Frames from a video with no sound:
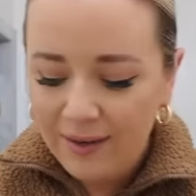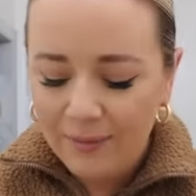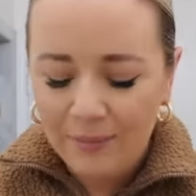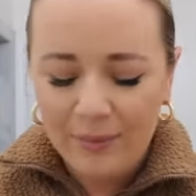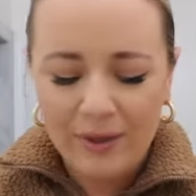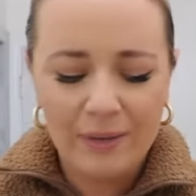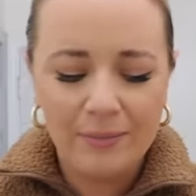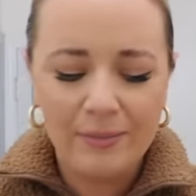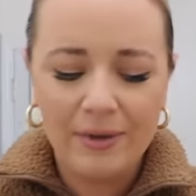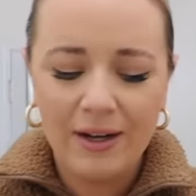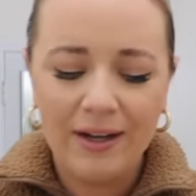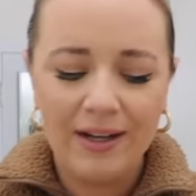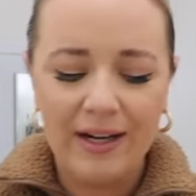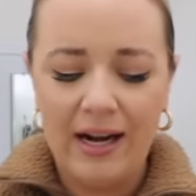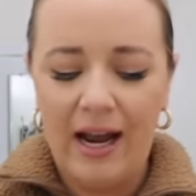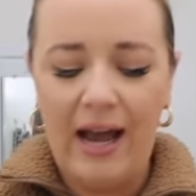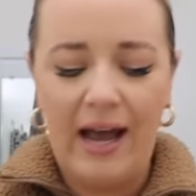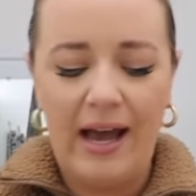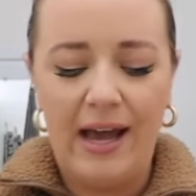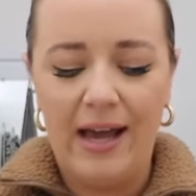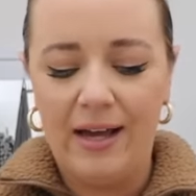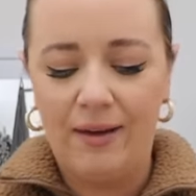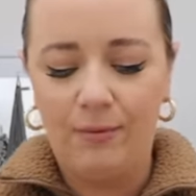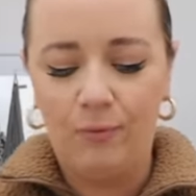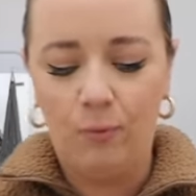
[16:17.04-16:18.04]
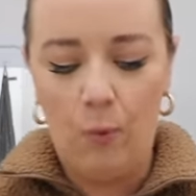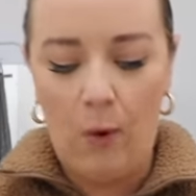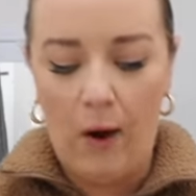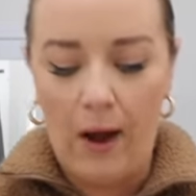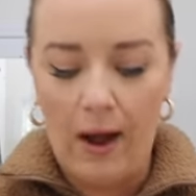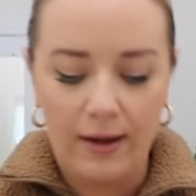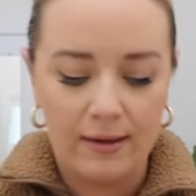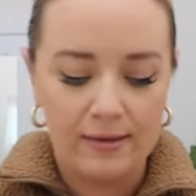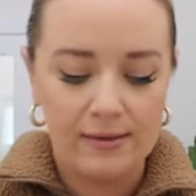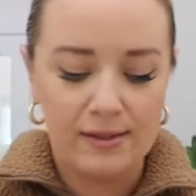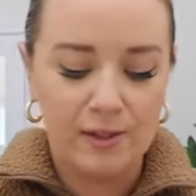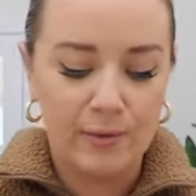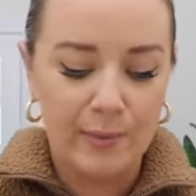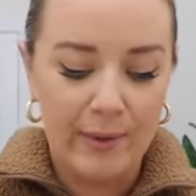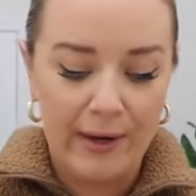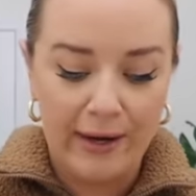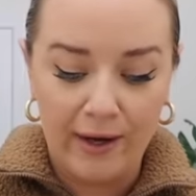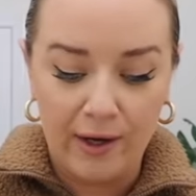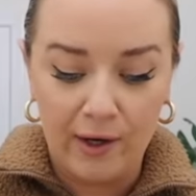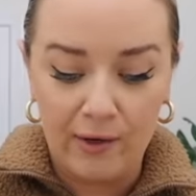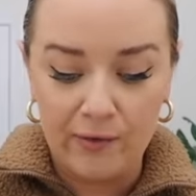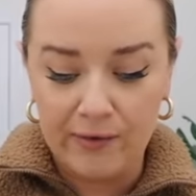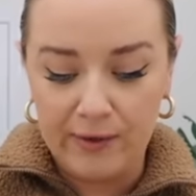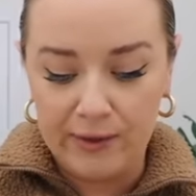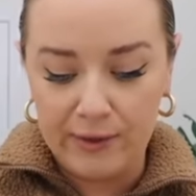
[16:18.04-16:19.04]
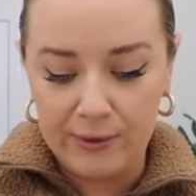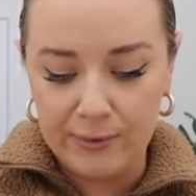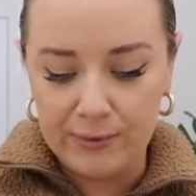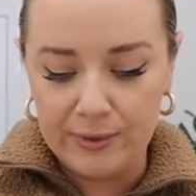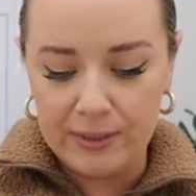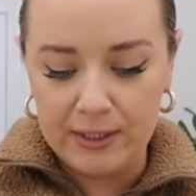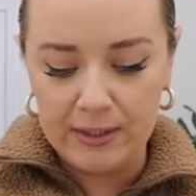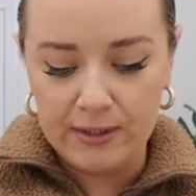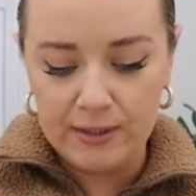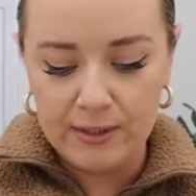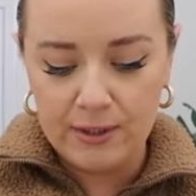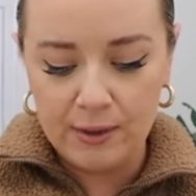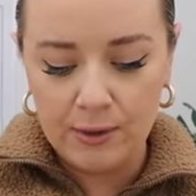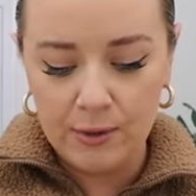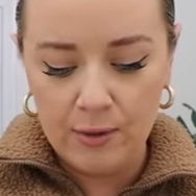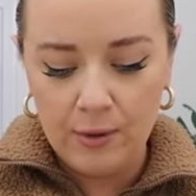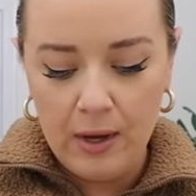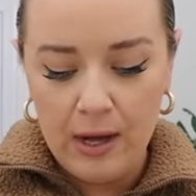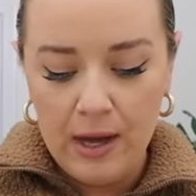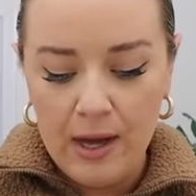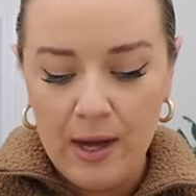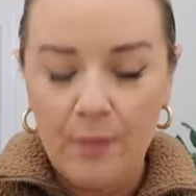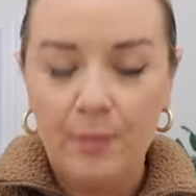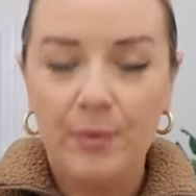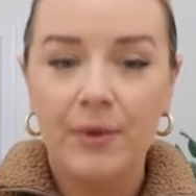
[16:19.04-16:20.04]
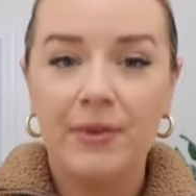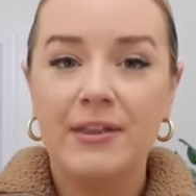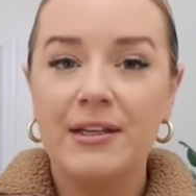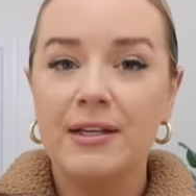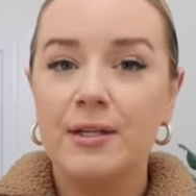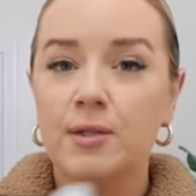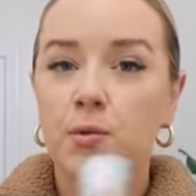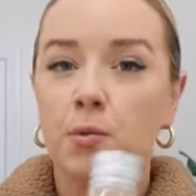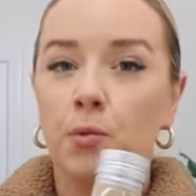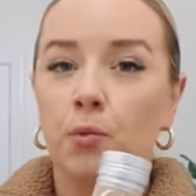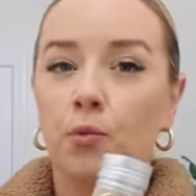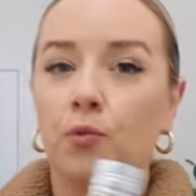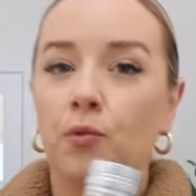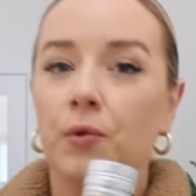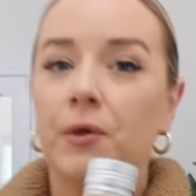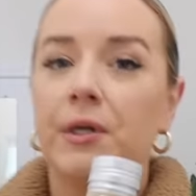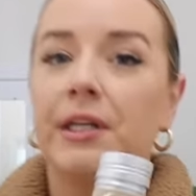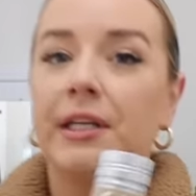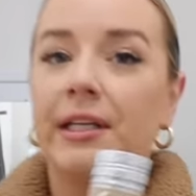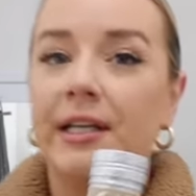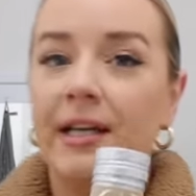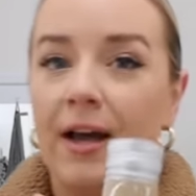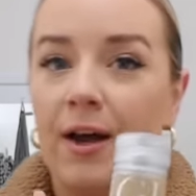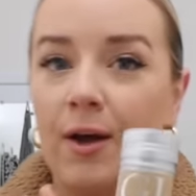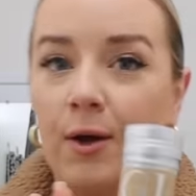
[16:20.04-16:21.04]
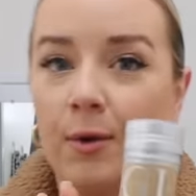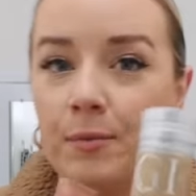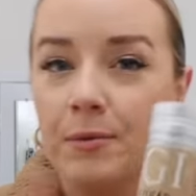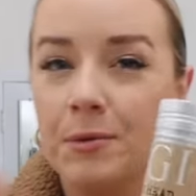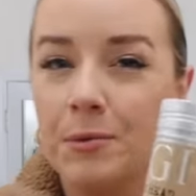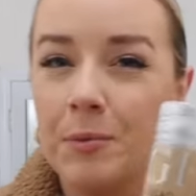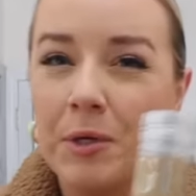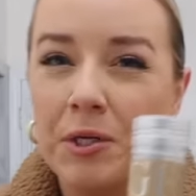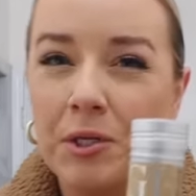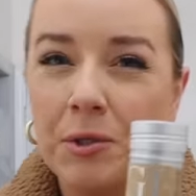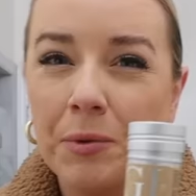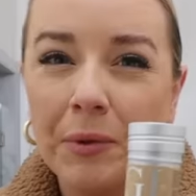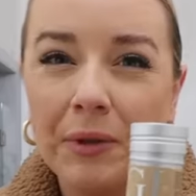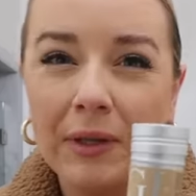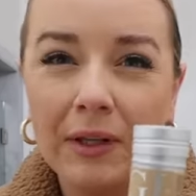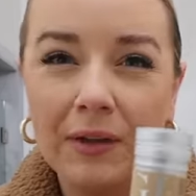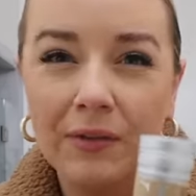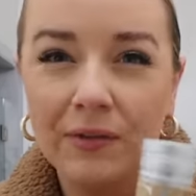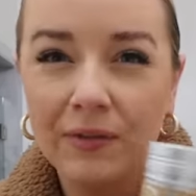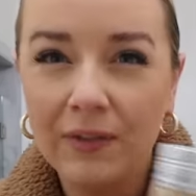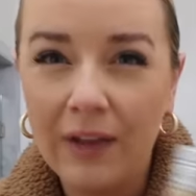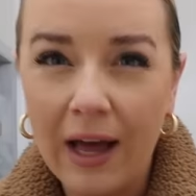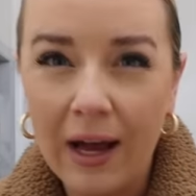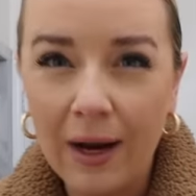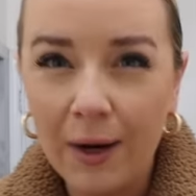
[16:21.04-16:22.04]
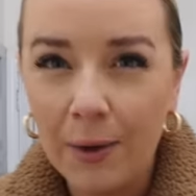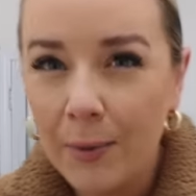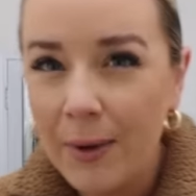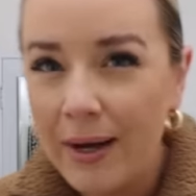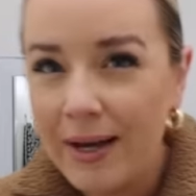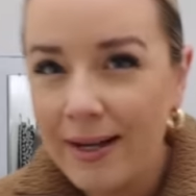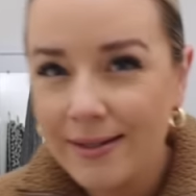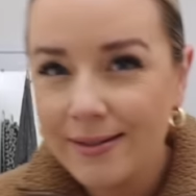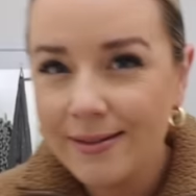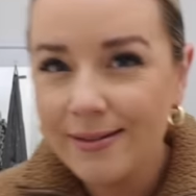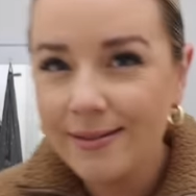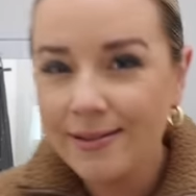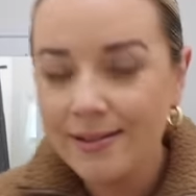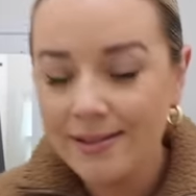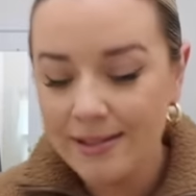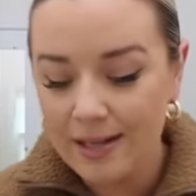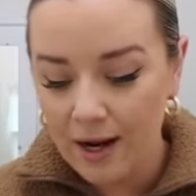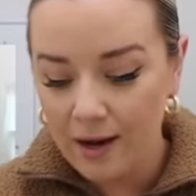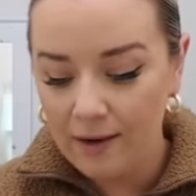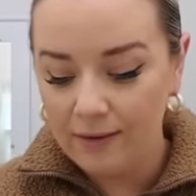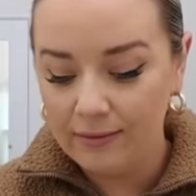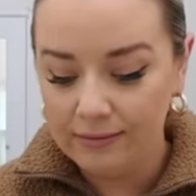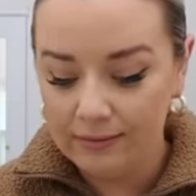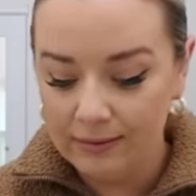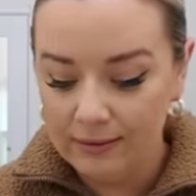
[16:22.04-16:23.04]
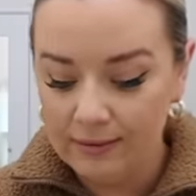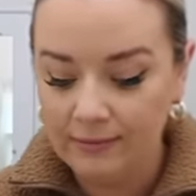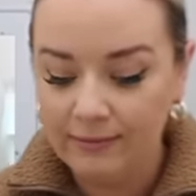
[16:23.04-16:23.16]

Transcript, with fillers: But I'm not gonna add wax to my hair if I don't need to. But this really helps, especially with like flyaways and stuff.